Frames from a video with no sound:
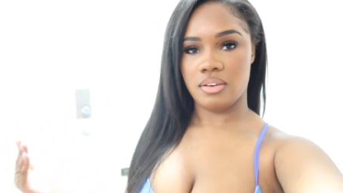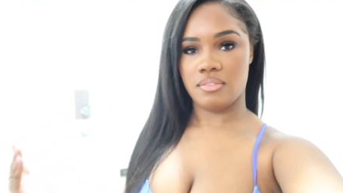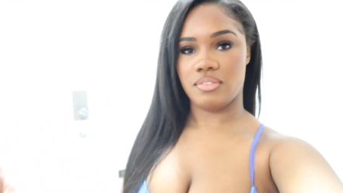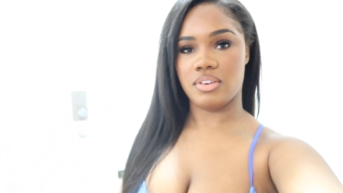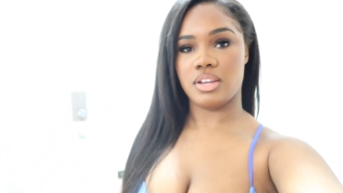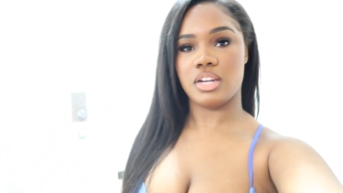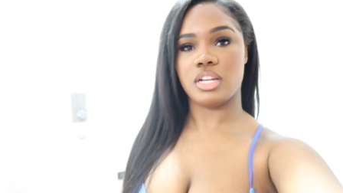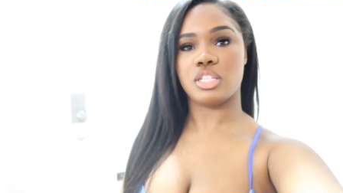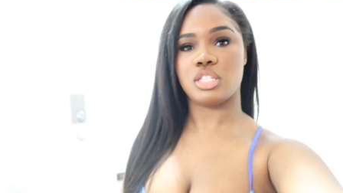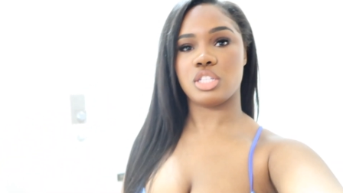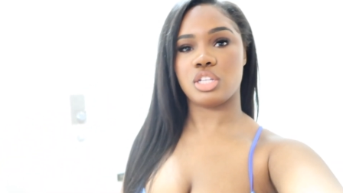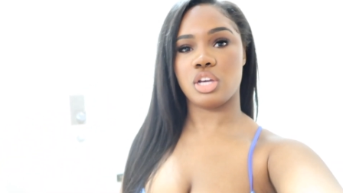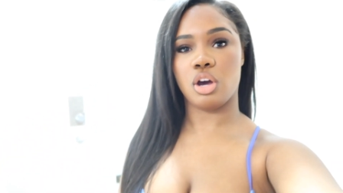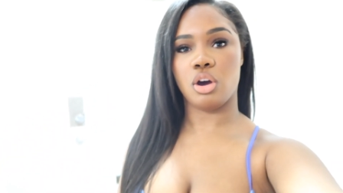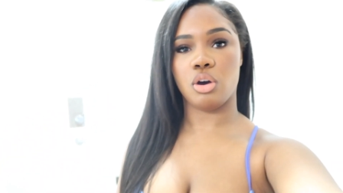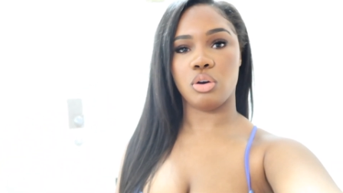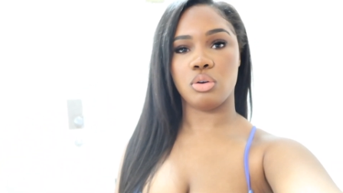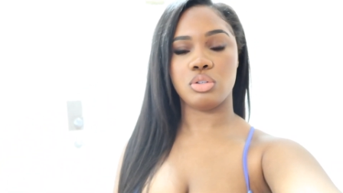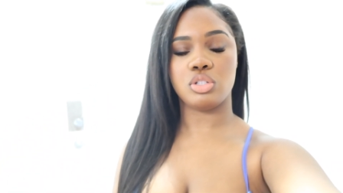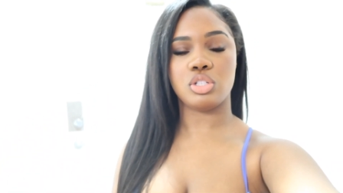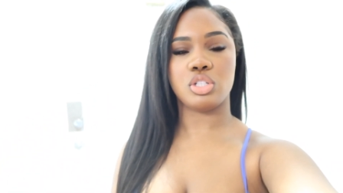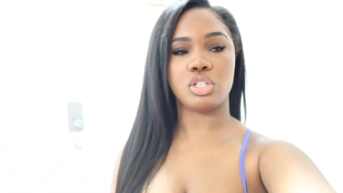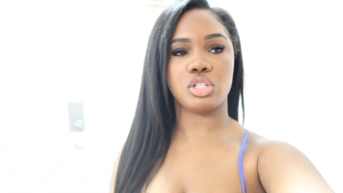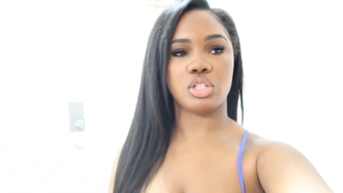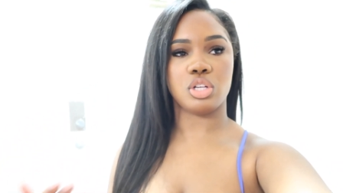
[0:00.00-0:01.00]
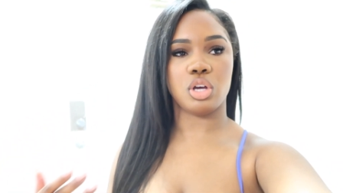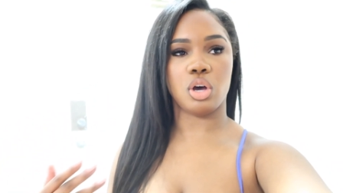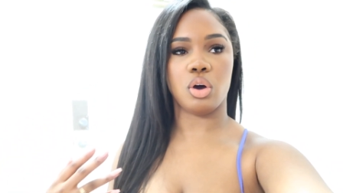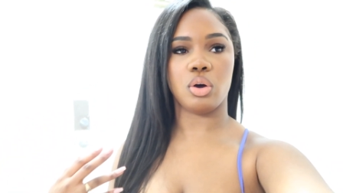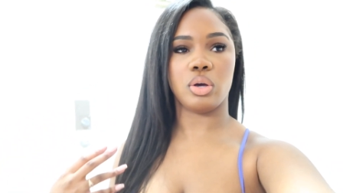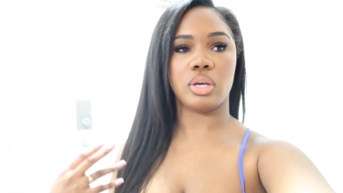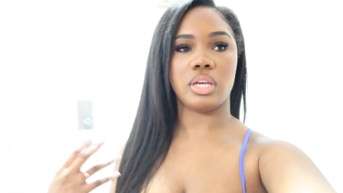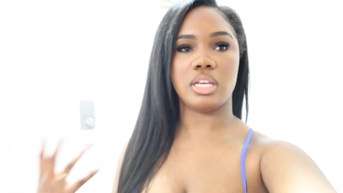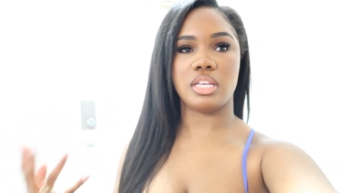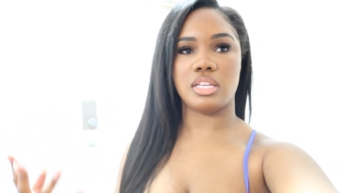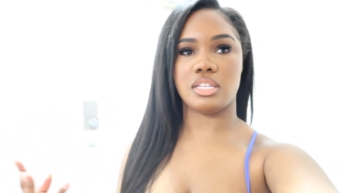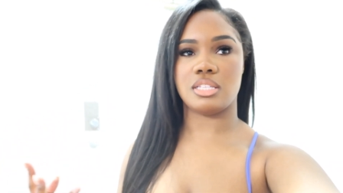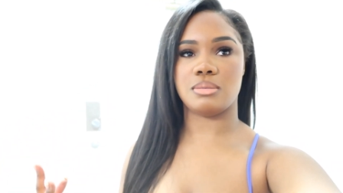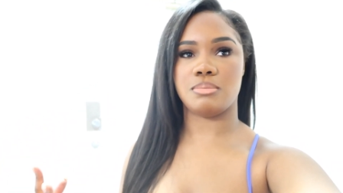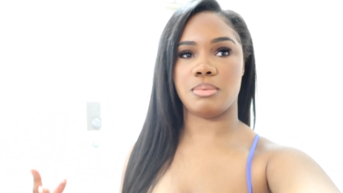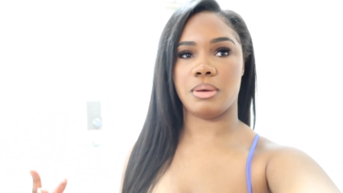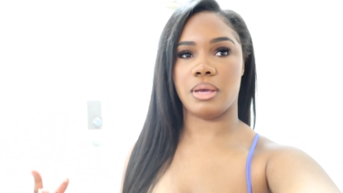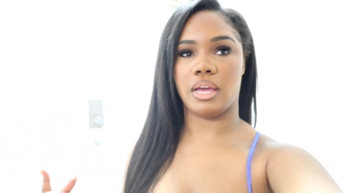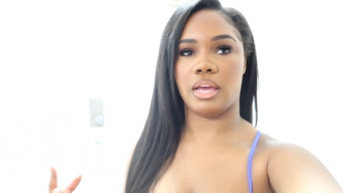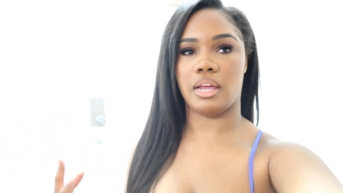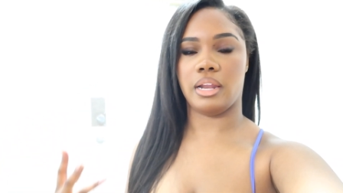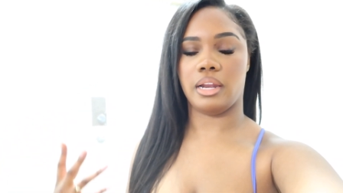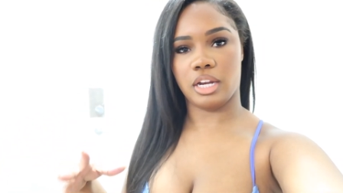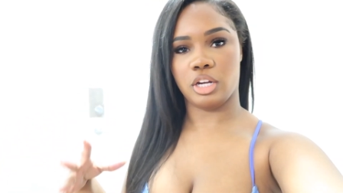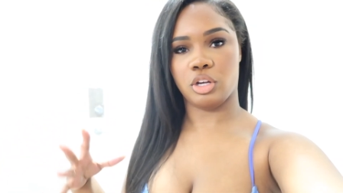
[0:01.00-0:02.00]
fitness coach, so he's
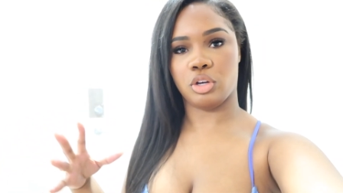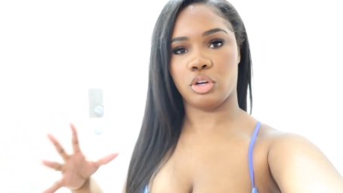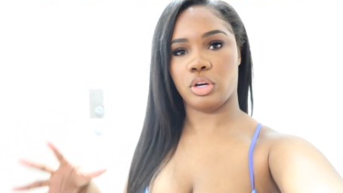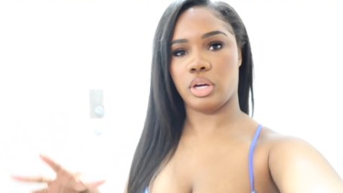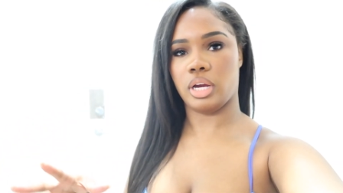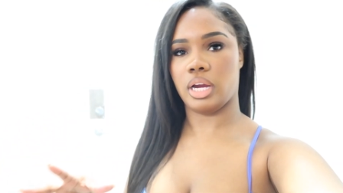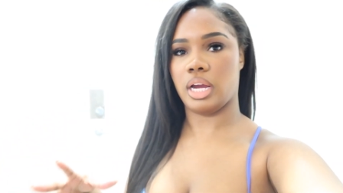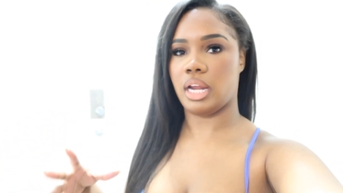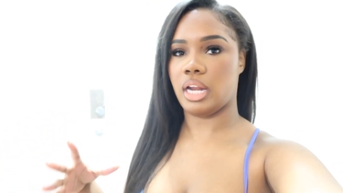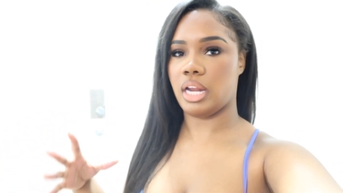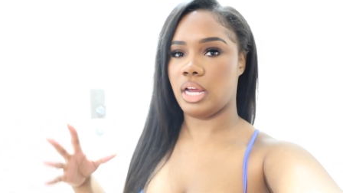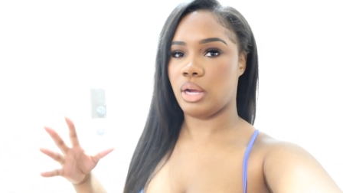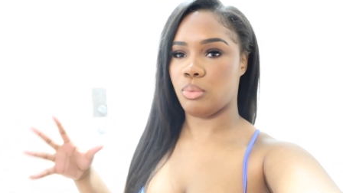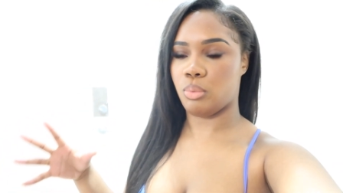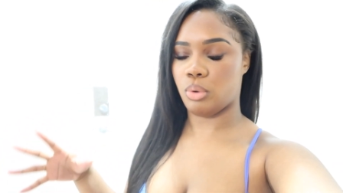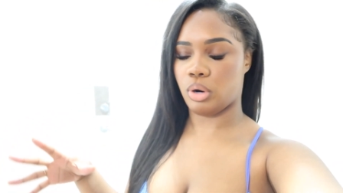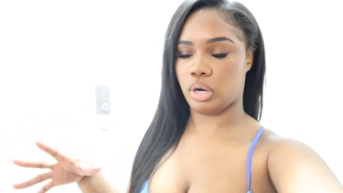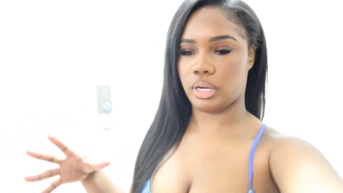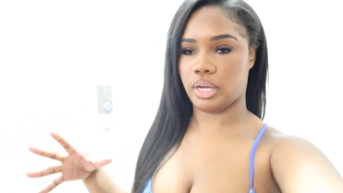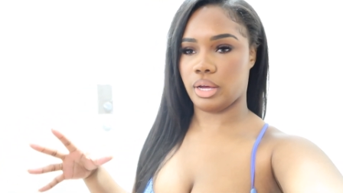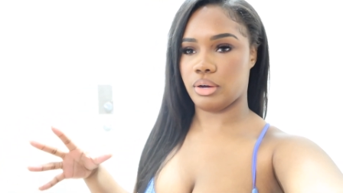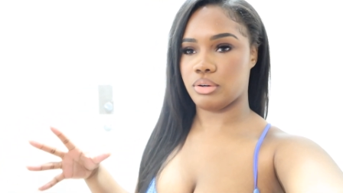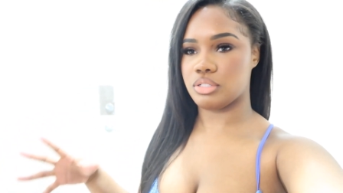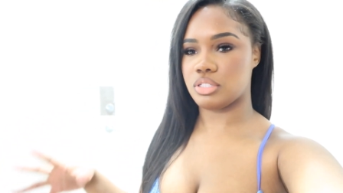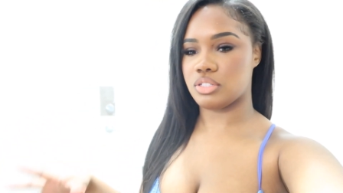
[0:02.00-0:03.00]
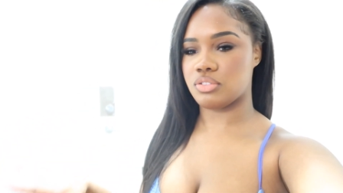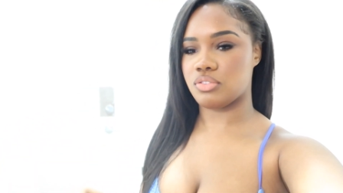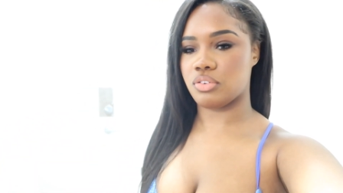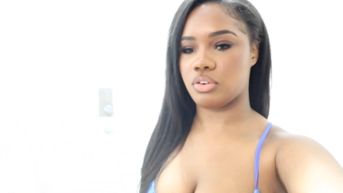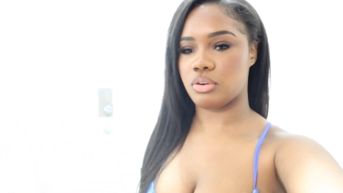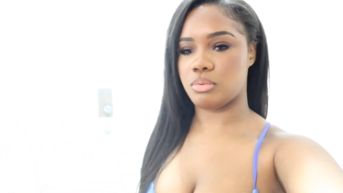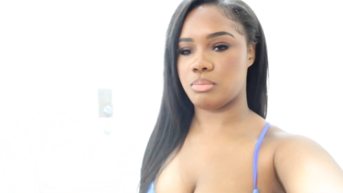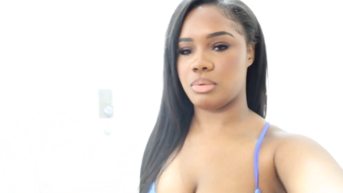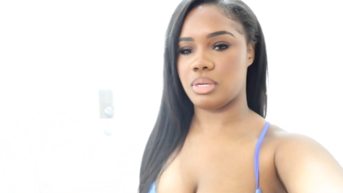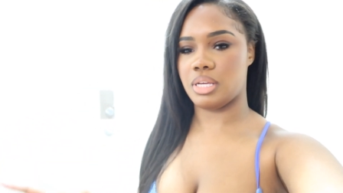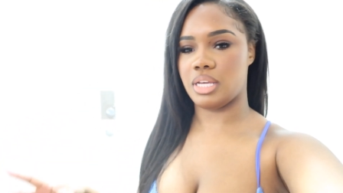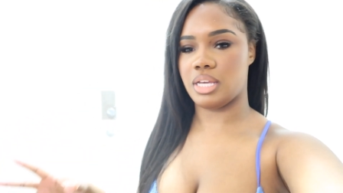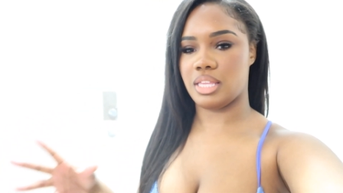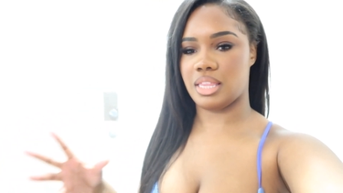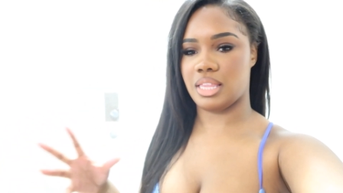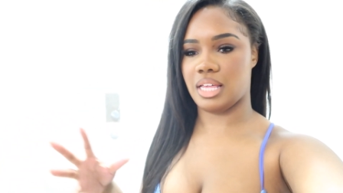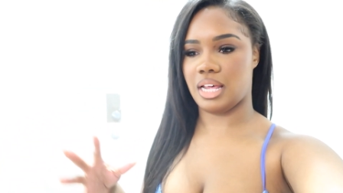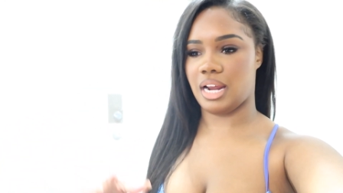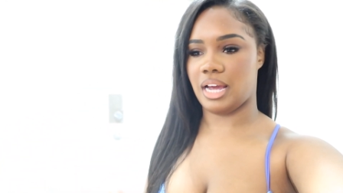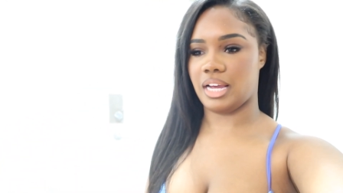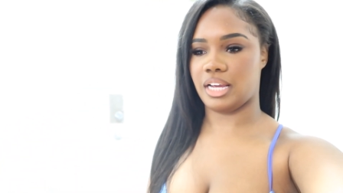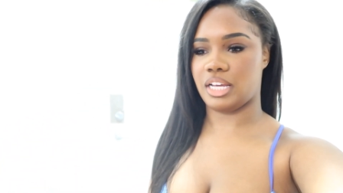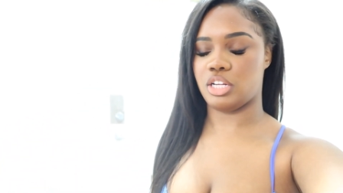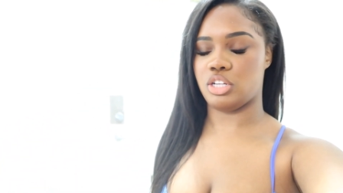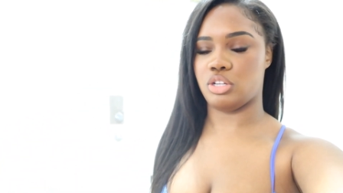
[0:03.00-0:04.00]
been creating workouts for me
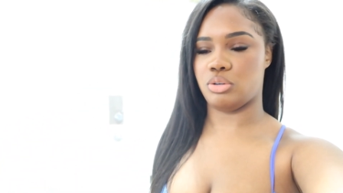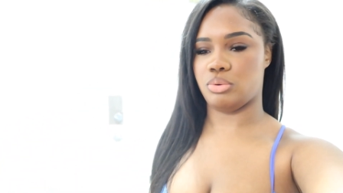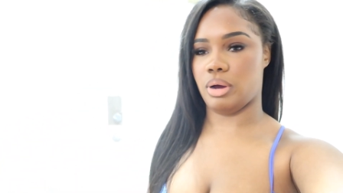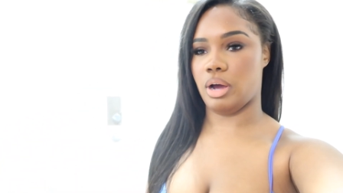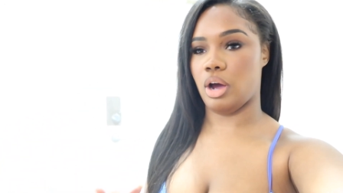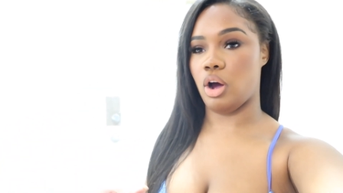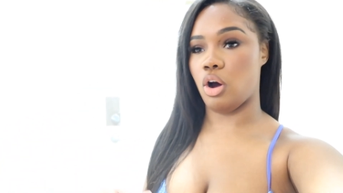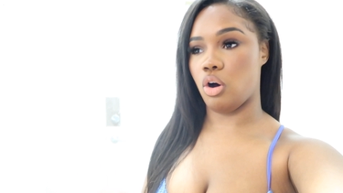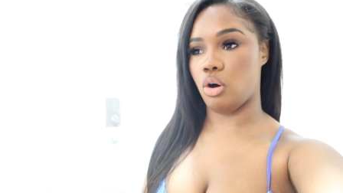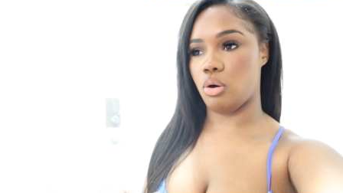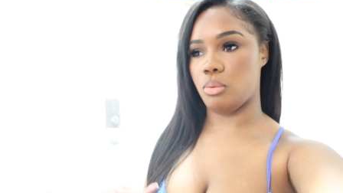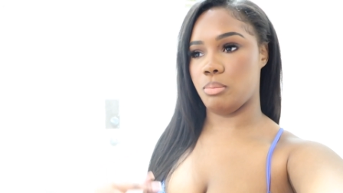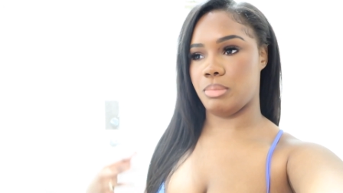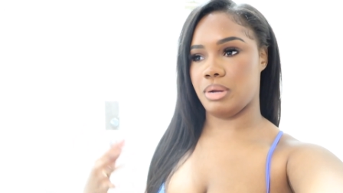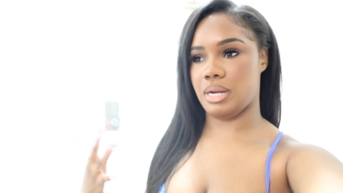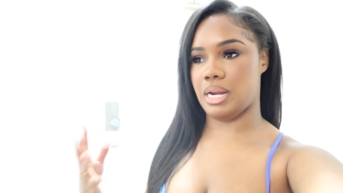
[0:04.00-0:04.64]
that I can do at home,